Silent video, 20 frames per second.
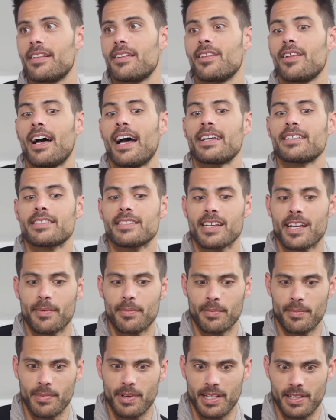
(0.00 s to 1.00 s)
The last
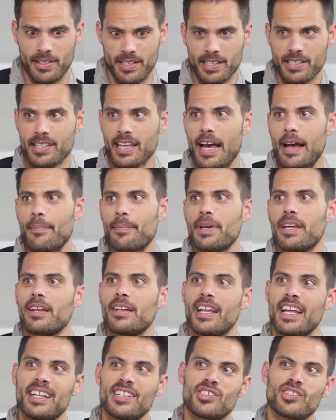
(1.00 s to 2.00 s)
time this happened,
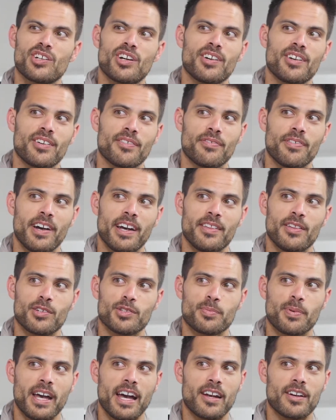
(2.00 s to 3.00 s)
and starting to find those
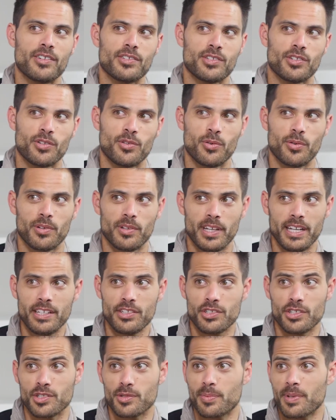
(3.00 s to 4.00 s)
patterns and correlations,